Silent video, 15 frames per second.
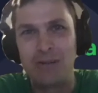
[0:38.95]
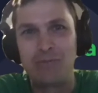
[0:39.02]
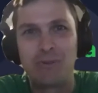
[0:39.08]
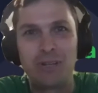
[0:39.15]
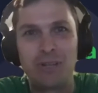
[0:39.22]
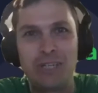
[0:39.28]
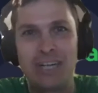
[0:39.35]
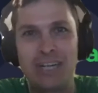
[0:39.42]
You've
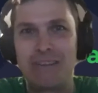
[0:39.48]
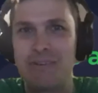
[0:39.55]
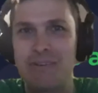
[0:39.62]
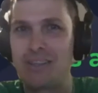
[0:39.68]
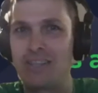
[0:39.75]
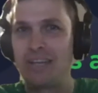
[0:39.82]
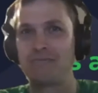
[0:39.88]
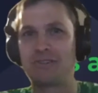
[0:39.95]
really done
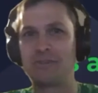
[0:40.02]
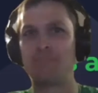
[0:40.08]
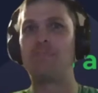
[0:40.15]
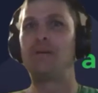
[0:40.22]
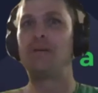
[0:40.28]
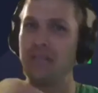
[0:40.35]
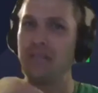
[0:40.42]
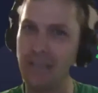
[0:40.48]
everything from
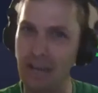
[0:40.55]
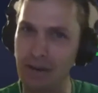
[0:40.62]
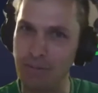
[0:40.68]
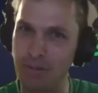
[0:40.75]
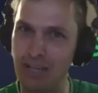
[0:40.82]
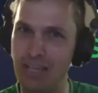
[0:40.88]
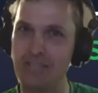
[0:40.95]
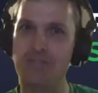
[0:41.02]
building
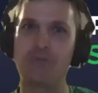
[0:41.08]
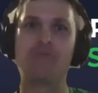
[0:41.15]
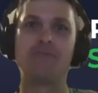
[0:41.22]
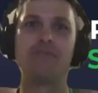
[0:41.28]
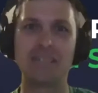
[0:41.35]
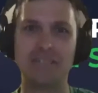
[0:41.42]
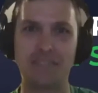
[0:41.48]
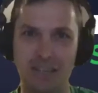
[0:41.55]
companies to
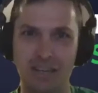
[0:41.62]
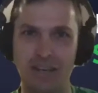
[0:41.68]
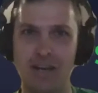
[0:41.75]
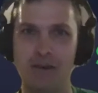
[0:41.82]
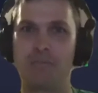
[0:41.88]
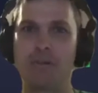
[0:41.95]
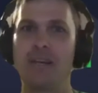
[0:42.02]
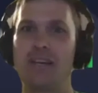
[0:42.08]
investing in
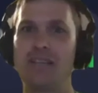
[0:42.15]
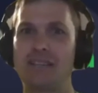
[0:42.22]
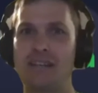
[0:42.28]
companies.